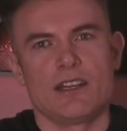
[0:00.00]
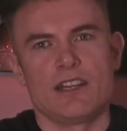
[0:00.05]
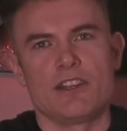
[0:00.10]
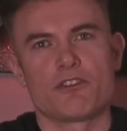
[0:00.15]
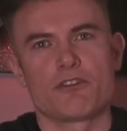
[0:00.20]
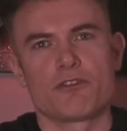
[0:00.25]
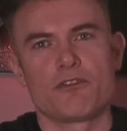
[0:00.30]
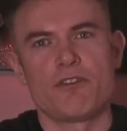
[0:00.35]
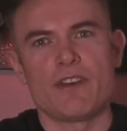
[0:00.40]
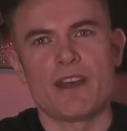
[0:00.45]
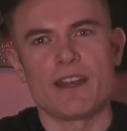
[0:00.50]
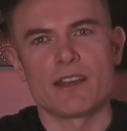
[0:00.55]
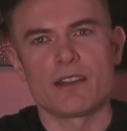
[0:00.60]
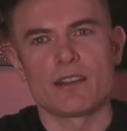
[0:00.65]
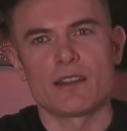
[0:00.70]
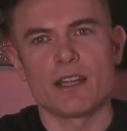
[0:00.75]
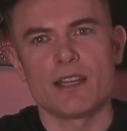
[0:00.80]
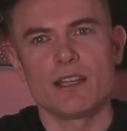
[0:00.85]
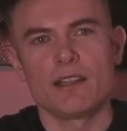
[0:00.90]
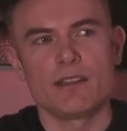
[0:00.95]
It's very
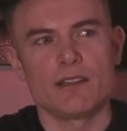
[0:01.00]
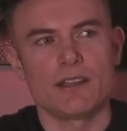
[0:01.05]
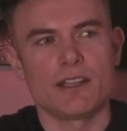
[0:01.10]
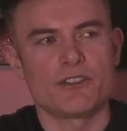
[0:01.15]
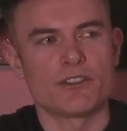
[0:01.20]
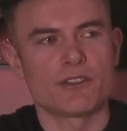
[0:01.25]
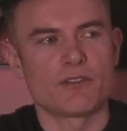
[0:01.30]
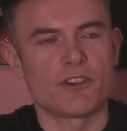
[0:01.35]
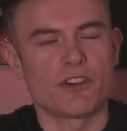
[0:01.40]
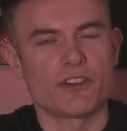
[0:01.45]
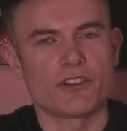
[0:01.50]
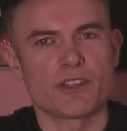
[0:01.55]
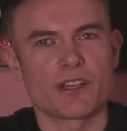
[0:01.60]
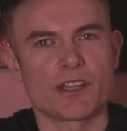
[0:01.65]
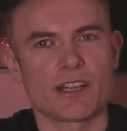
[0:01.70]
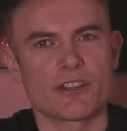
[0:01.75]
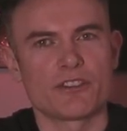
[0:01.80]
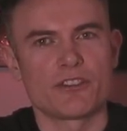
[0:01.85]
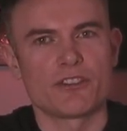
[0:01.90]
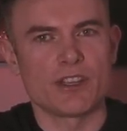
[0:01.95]
light. That's the first thing
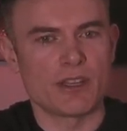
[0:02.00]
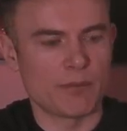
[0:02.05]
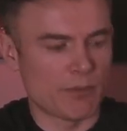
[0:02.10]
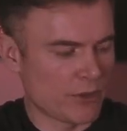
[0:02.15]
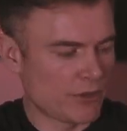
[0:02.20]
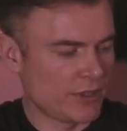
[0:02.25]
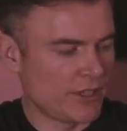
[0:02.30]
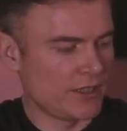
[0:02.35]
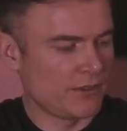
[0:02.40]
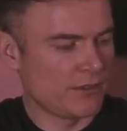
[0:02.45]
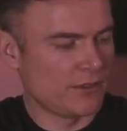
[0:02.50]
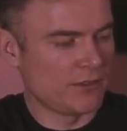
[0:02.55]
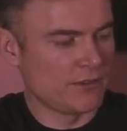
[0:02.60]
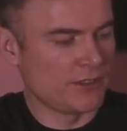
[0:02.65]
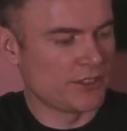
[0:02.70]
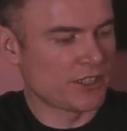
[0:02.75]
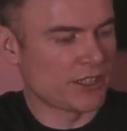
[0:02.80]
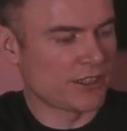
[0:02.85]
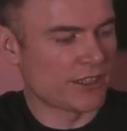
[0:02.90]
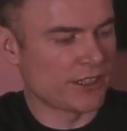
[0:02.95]
I can say about it,
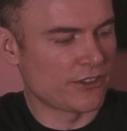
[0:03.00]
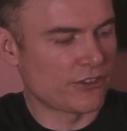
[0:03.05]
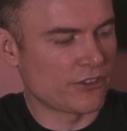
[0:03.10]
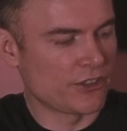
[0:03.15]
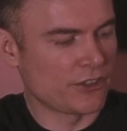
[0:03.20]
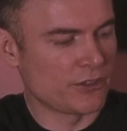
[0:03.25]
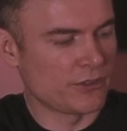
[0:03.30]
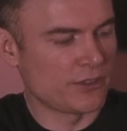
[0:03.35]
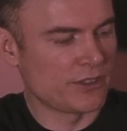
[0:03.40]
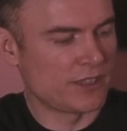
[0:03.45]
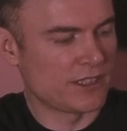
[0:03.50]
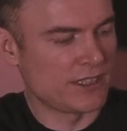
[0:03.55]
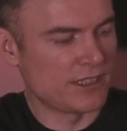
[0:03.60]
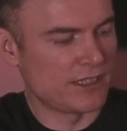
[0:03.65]
which I think is cool.